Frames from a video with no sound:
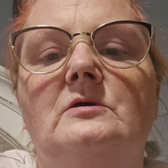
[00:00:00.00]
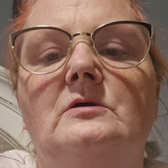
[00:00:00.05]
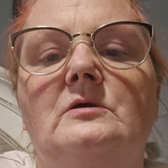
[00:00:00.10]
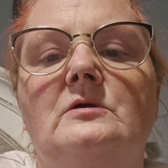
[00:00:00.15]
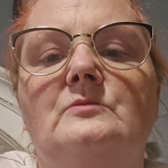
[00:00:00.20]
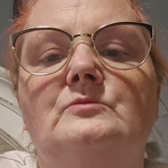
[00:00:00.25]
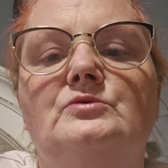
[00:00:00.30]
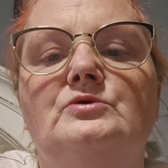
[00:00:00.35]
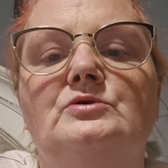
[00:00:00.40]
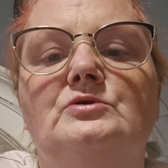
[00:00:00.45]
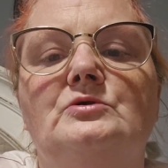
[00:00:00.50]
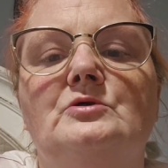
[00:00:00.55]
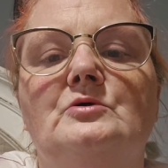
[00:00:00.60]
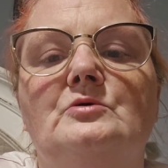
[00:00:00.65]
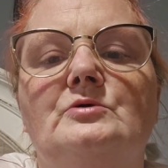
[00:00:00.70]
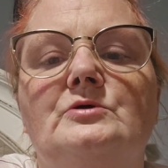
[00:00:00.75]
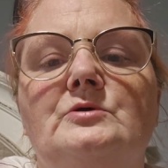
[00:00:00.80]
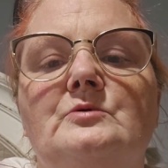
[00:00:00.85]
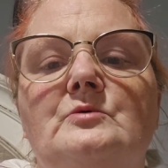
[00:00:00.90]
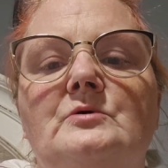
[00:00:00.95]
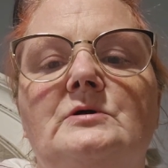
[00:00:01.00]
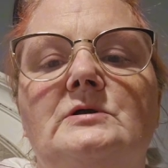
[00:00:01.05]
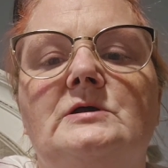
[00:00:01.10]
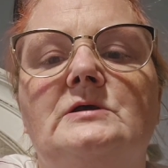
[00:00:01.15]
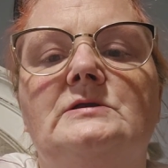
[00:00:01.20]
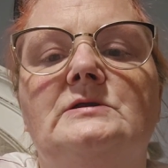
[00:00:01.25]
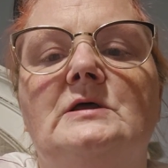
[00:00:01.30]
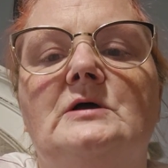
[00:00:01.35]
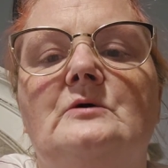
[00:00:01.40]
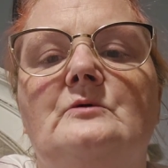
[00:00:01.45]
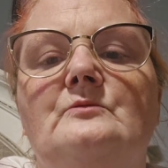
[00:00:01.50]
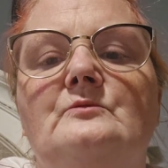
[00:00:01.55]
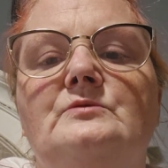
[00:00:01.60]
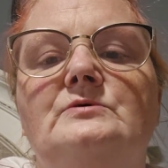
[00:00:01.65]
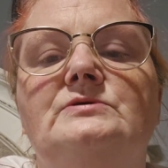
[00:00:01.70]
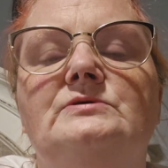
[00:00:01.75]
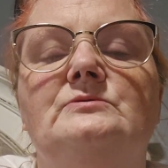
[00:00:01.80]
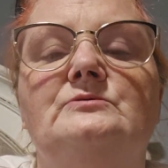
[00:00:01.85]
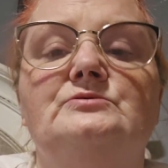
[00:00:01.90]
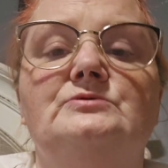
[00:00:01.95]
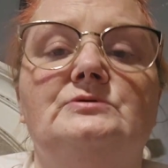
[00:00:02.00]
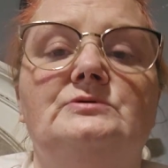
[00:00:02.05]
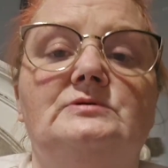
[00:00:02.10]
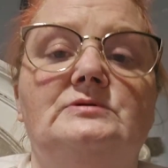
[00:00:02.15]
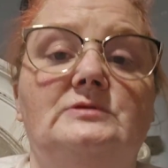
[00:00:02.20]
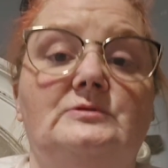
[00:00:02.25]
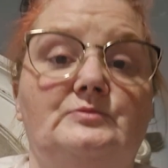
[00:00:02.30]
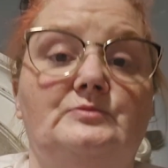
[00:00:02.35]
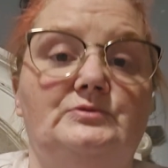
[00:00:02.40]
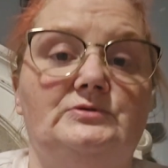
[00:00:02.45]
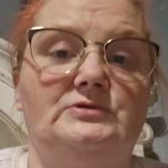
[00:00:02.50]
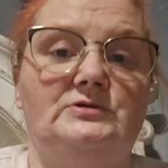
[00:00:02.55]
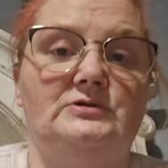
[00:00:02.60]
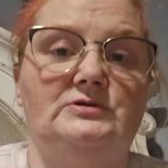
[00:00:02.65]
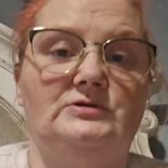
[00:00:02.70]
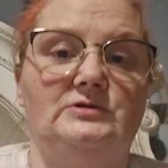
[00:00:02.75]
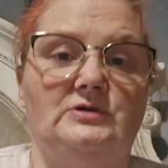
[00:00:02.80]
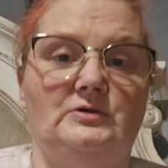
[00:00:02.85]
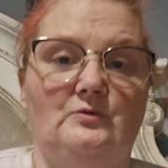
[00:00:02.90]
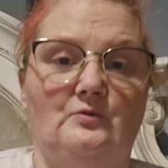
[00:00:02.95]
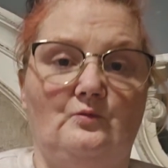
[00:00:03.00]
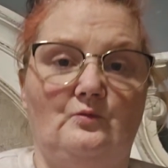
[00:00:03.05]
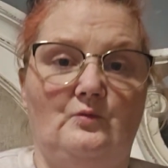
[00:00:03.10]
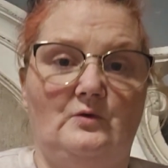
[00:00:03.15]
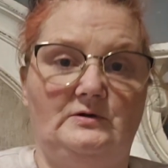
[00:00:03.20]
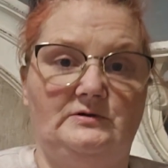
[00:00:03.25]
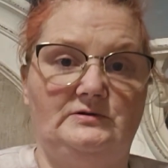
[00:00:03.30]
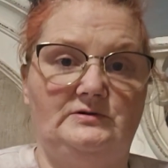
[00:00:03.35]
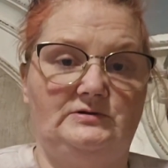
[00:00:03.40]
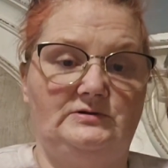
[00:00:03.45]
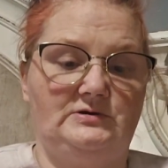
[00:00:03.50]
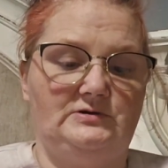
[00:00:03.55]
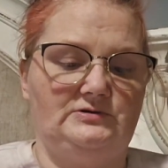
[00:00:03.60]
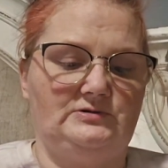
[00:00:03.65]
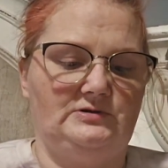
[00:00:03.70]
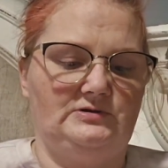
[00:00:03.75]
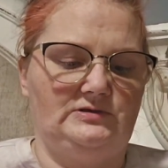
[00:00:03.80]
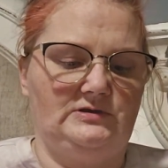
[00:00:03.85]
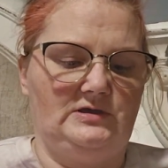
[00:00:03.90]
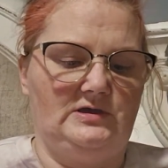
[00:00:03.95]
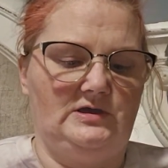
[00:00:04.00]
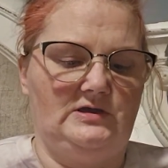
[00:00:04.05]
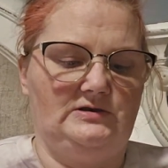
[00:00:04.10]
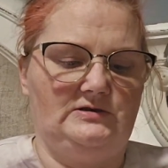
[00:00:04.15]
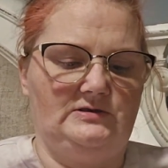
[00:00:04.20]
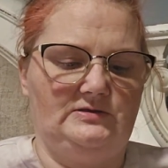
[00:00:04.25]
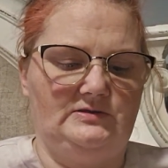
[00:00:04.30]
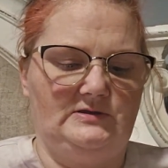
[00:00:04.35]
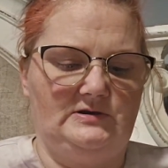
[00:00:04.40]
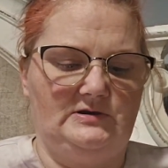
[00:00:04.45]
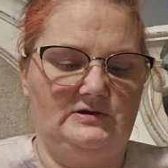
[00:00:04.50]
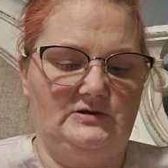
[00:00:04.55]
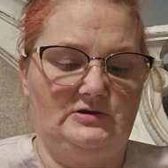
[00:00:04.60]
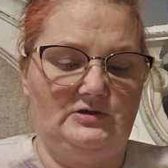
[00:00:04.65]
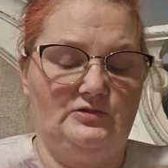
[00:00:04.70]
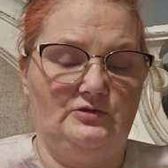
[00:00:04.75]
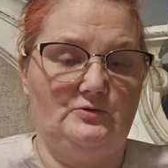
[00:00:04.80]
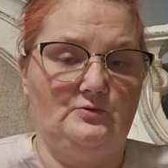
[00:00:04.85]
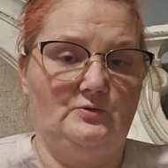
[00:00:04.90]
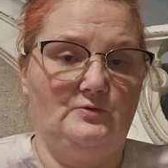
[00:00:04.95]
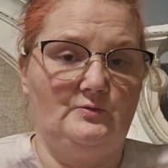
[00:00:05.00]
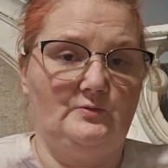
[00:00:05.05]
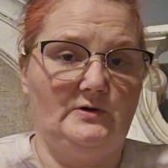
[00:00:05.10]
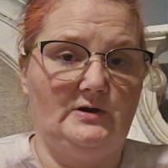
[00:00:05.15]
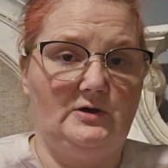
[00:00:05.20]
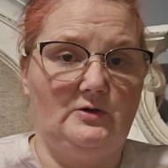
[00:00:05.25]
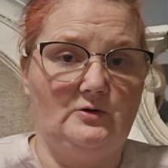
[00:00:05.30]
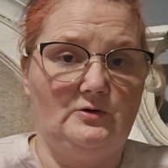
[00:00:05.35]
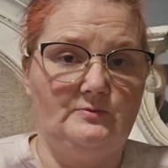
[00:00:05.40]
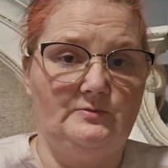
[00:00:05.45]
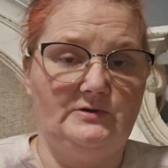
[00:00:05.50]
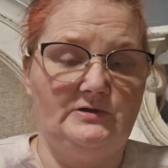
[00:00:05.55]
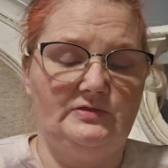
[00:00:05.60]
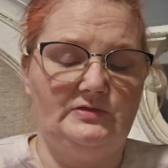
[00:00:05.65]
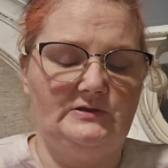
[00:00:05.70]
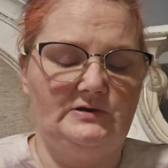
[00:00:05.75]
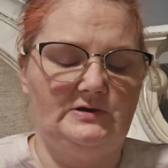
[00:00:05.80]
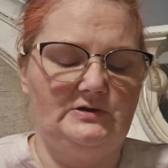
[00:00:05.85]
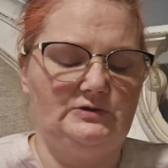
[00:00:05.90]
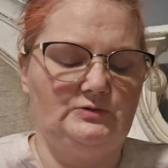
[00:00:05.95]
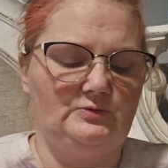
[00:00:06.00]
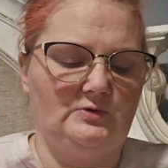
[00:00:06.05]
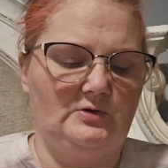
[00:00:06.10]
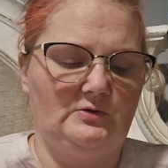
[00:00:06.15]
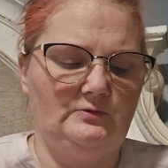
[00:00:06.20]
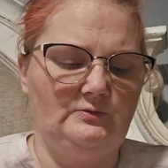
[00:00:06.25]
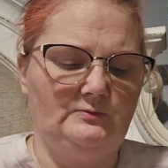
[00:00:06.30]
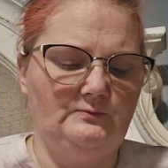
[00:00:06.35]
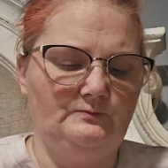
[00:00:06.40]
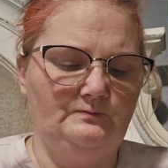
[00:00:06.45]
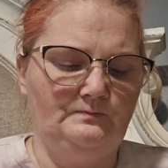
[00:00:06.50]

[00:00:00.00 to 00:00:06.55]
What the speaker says: I'm slowly working down with just slip stitching one stitch at the end and then another one when I go to begin the next round.